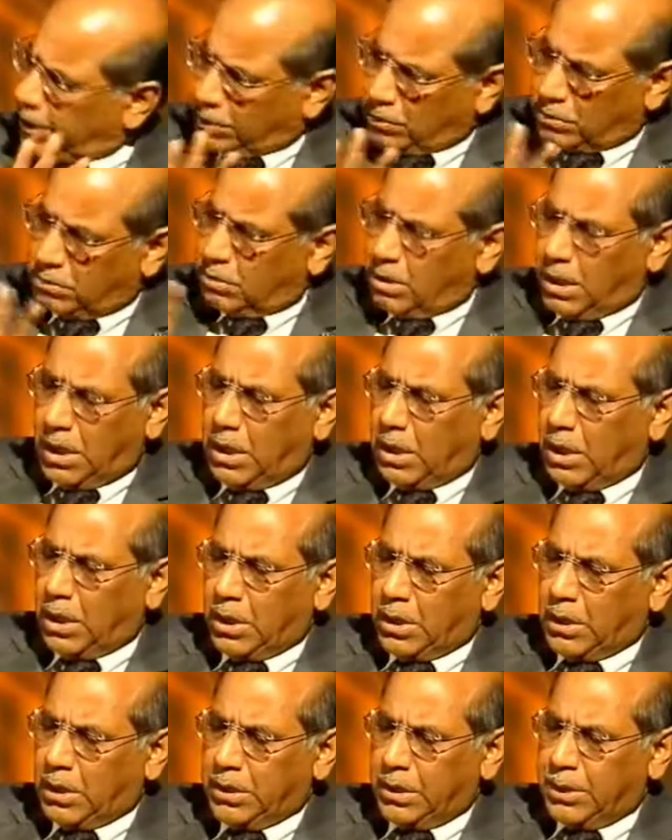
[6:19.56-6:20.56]
Agreed.
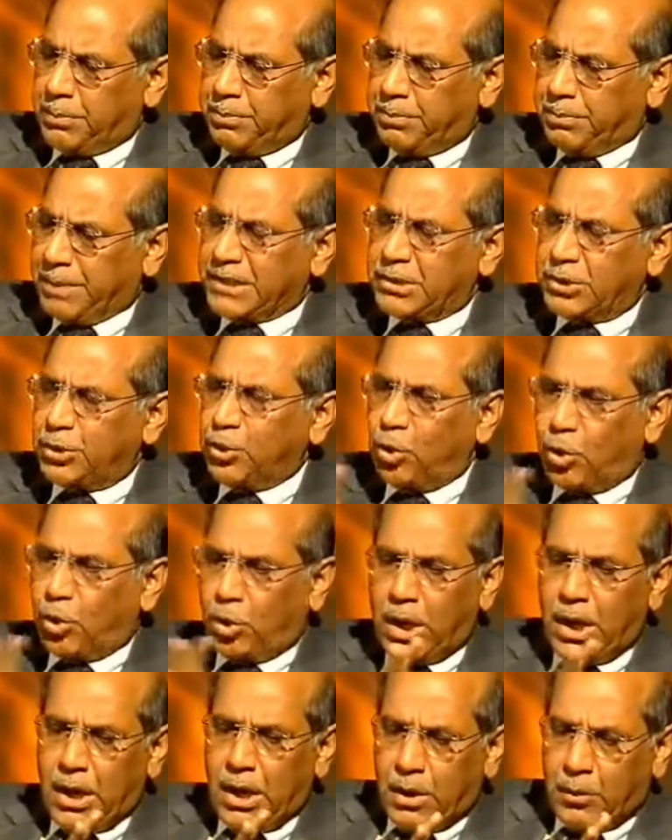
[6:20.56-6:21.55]
But, you
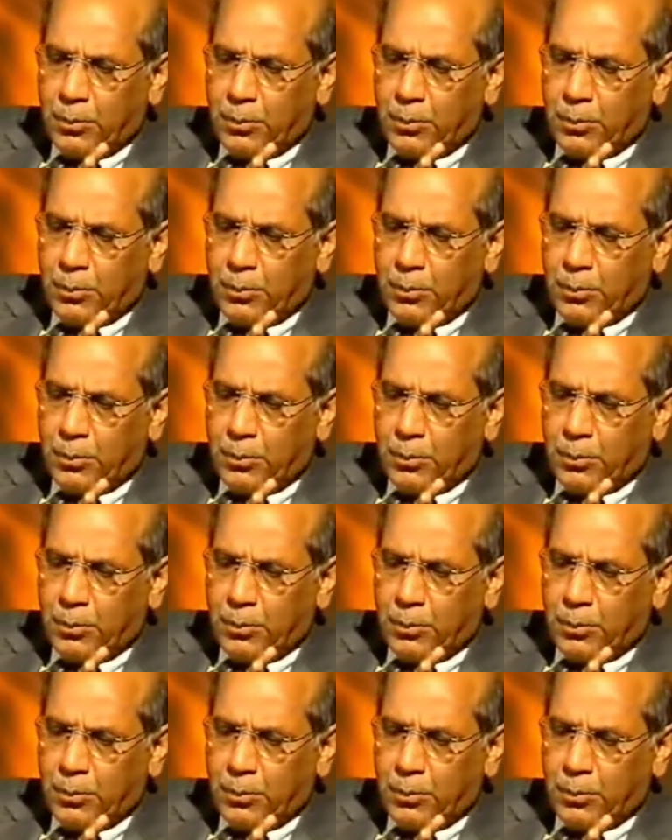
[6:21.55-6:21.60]
know,